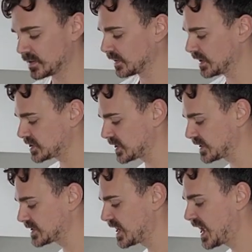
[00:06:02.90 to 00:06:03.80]

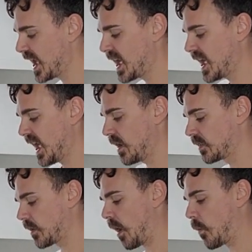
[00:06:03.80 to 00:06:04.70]
delicious.
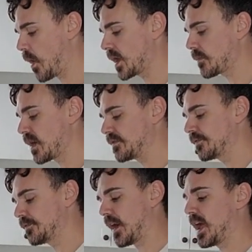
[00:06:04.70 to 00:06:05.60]
And one of my
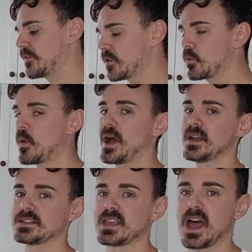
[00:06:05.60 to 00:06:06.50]
favorite
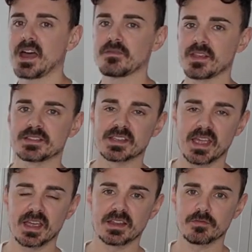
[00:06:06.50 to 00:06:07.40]
ways to have these
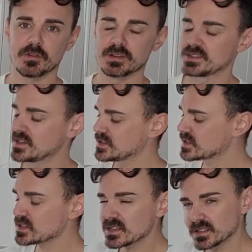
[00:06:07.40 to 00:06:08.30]
zucchini fritters is
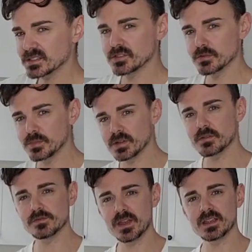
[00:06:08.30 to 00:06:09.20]
just a little bit
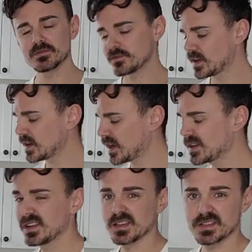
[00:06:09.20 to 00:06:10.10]
of vegan feta,
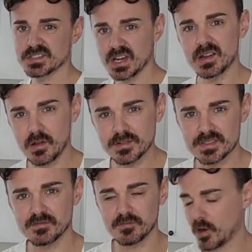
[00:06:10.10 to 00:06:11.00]
chuck on
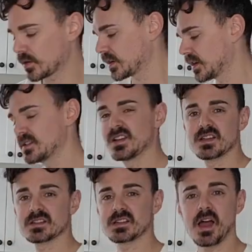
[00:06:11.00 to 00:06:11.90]
some rocket,
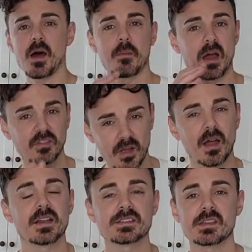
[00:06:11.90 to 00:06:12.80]
some
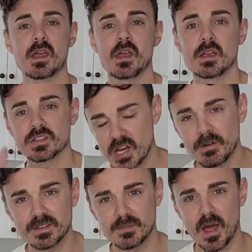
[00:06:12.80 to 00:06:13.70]
diced
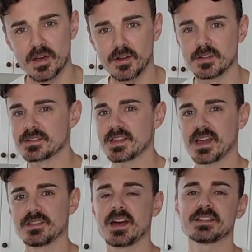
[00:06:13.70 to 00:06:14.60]
cherry tomatoes,
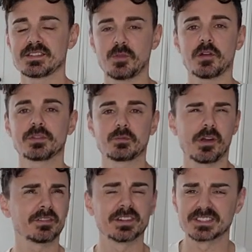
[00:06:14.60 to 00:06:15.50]
and that is the perfect
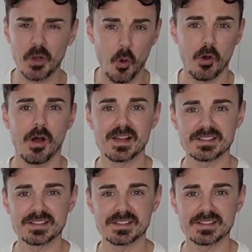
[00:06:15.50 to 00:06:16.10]
breakfast or